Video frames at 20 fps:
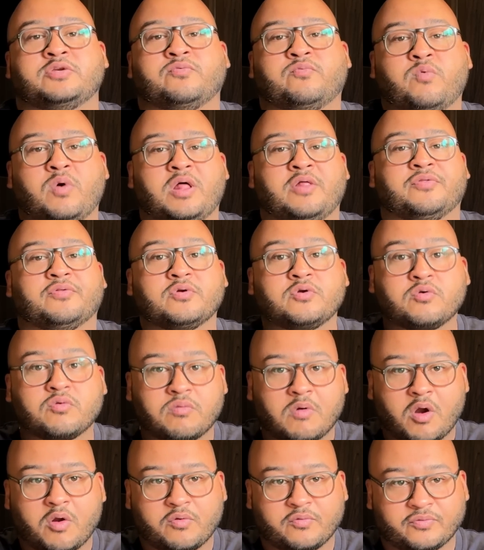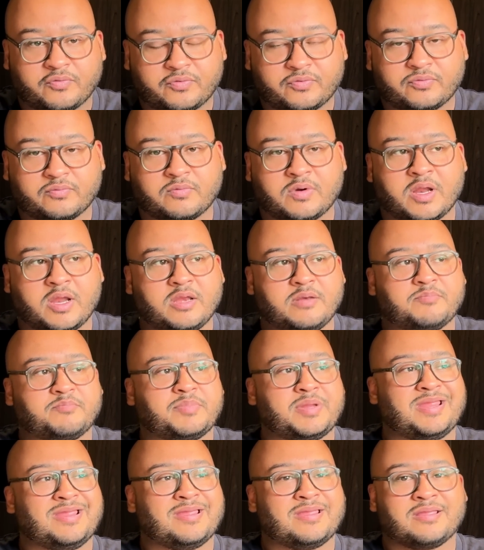of wealth growth, right,
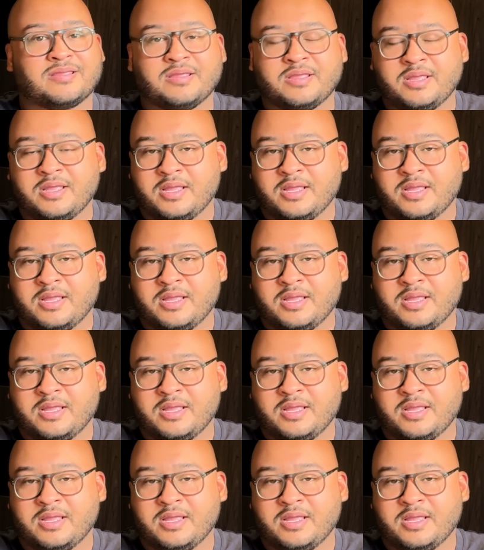being